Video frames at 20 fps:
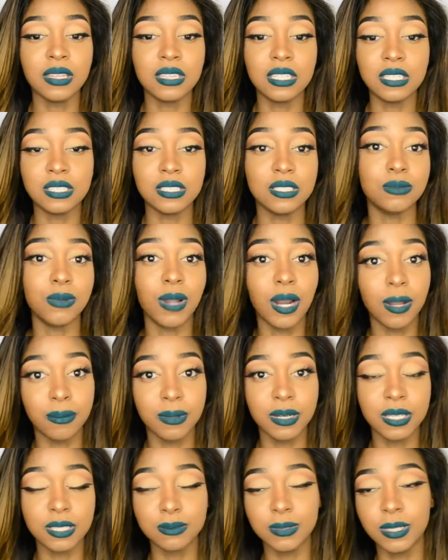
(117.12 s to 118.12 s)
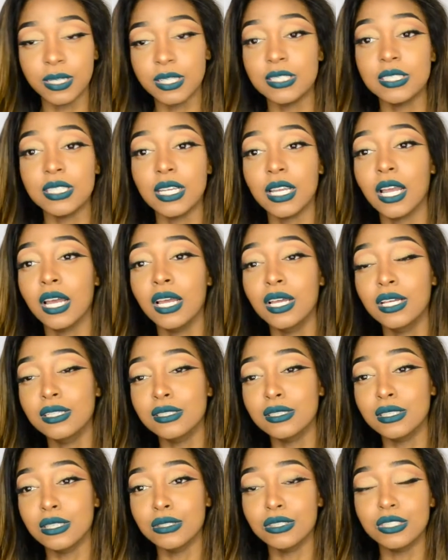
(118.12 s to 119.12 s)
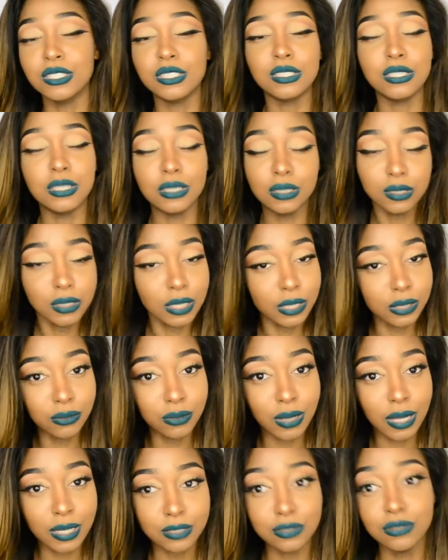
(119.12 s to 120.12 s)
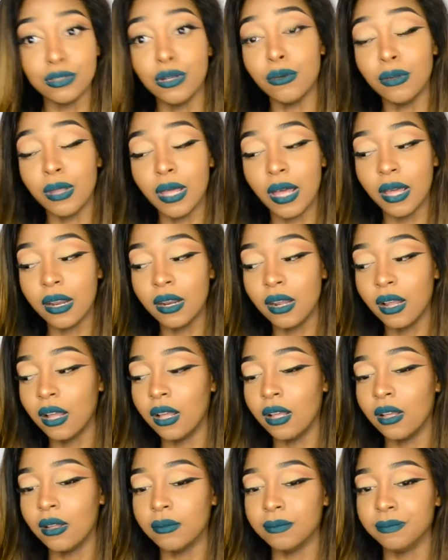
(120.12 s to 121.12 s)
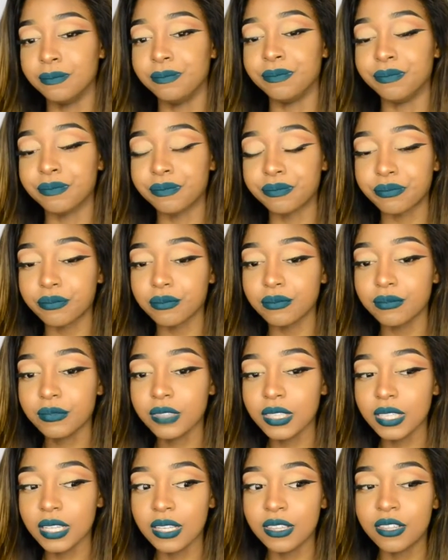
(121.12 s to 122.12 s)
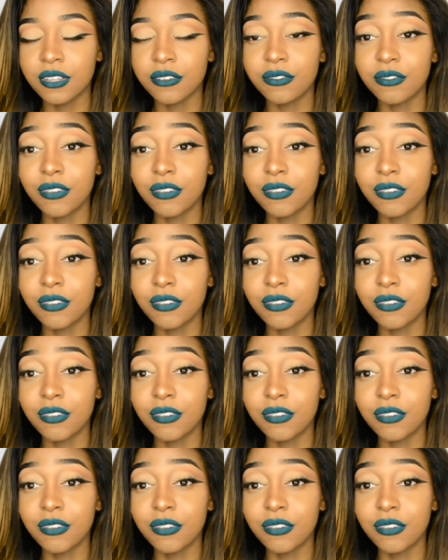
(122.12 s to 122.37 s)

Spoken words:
this is what I've been experiencing. So just to let you guys know that. The